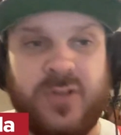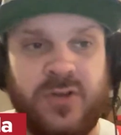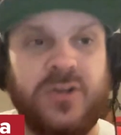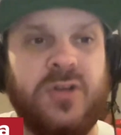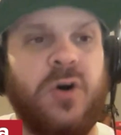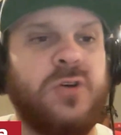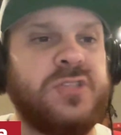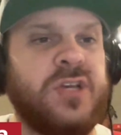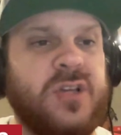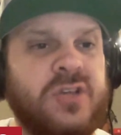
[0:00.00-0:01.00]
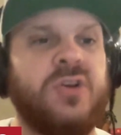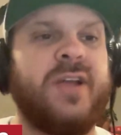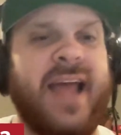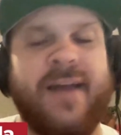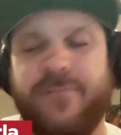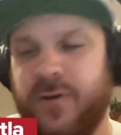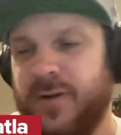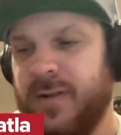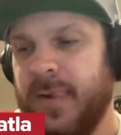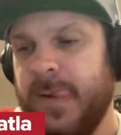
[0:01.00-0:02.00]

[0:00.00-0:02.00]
Good goals, good effort.